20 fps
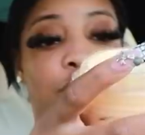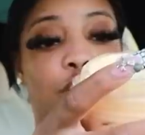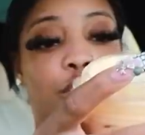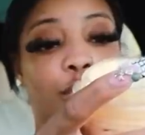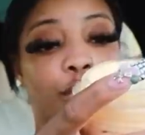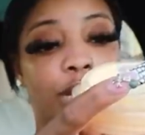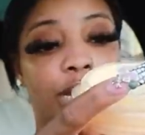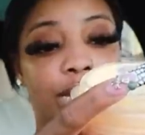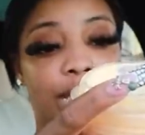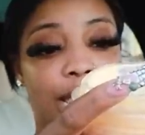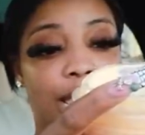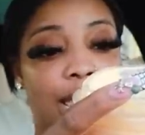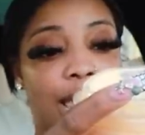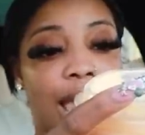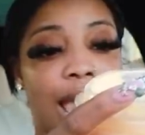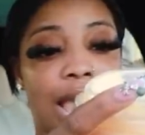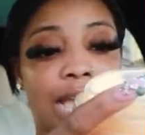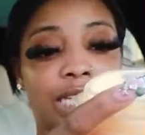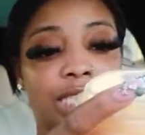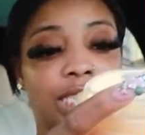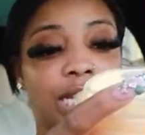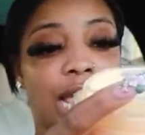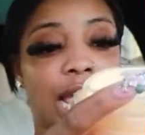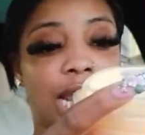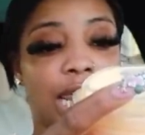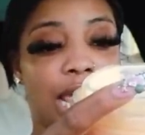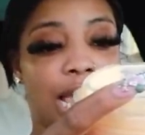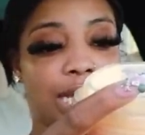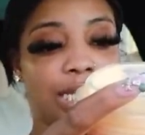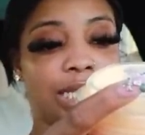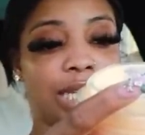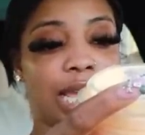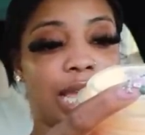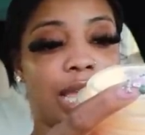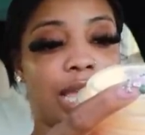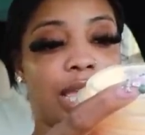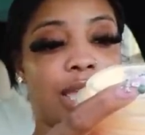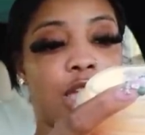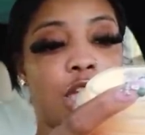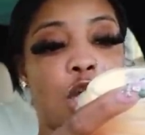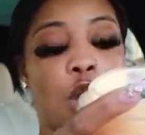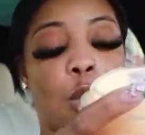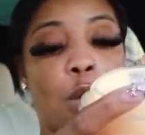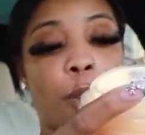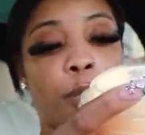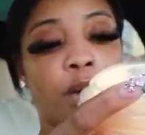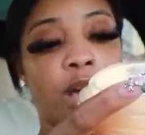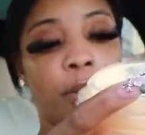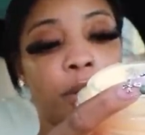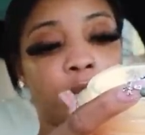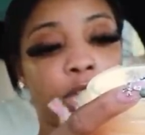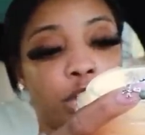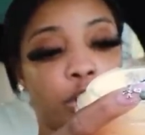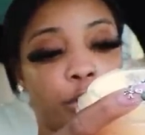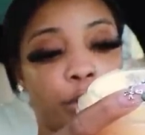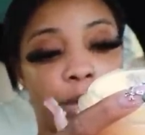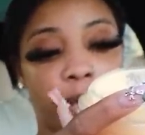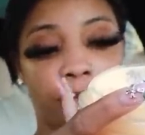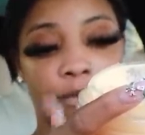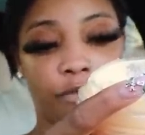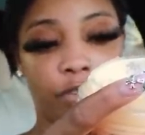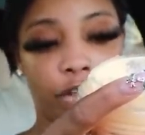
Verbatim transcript: a grande iced chai latte with pumpkin cream